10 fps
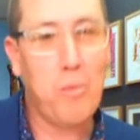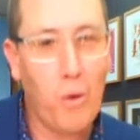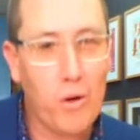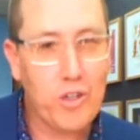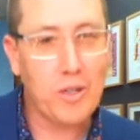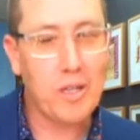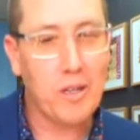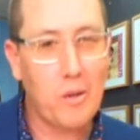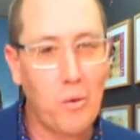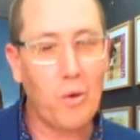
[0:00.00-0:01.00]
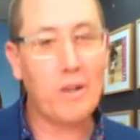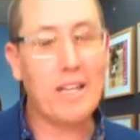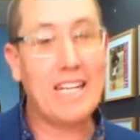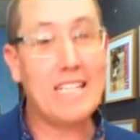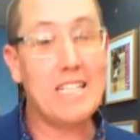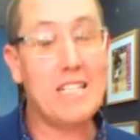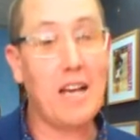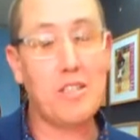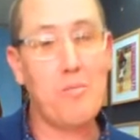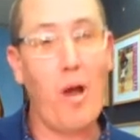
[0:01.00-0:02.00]
Portrait Award in
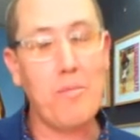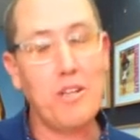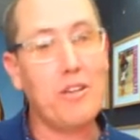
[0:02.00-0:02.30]
just a moment.